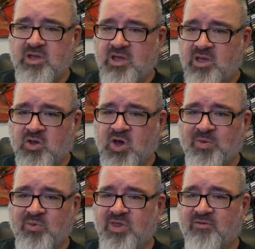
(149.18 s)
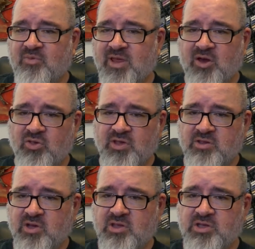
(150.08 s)
in common with everybody else
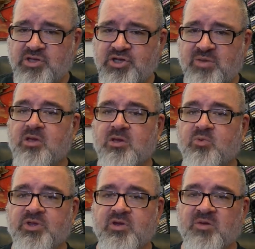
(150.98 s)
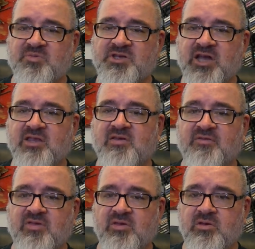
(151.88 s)
that's on this ship, what their
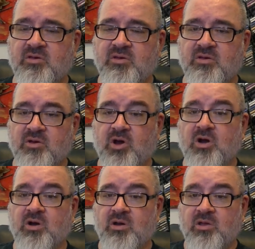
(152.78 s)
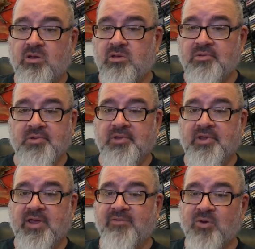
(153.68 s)
objectives are.
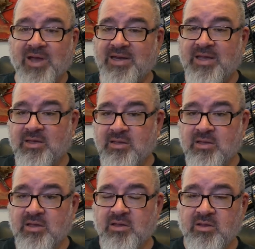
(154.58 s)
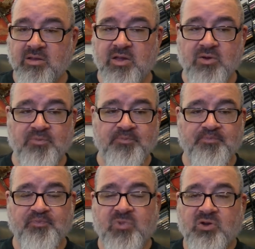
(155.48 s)
They have no idea. They're
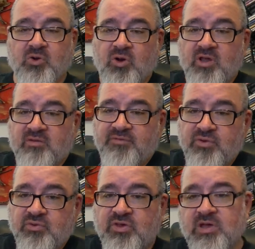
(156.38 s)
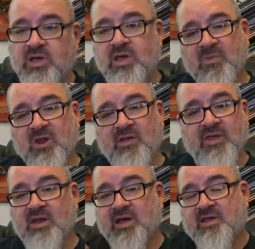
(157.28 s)
totally confused. And
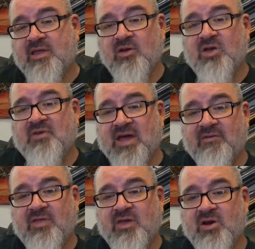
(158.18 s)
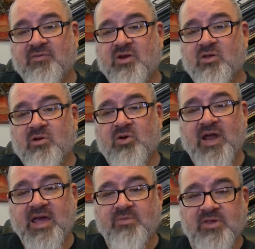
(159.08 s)
like I said, they don't even know their own
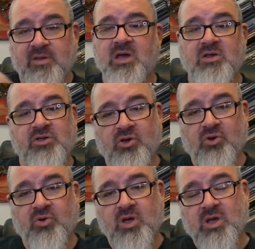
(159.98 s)
names. So,